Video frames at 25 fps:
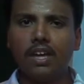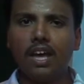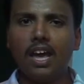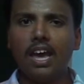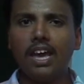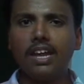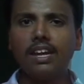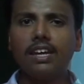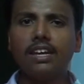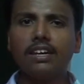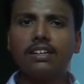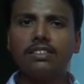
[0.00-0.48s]

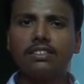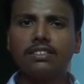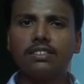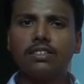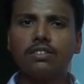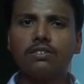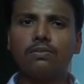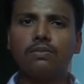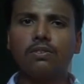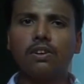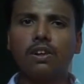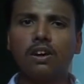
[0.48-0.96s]
any risk
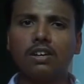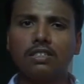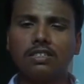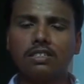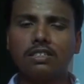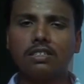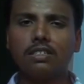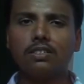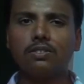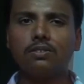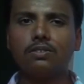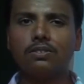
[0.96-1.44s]
of loss
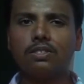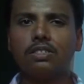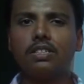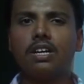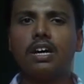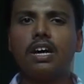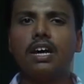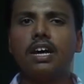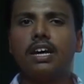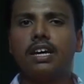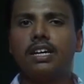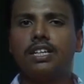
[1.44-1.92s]
in goods
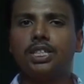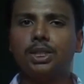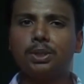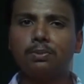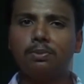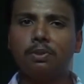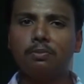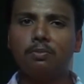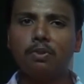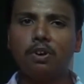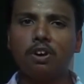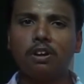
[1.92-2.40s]
is to
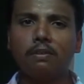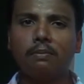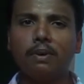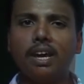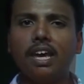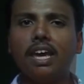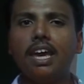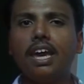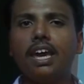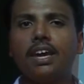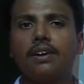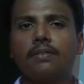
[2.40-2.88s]
be borne by
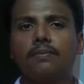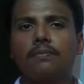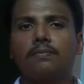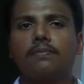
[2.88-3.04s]
A.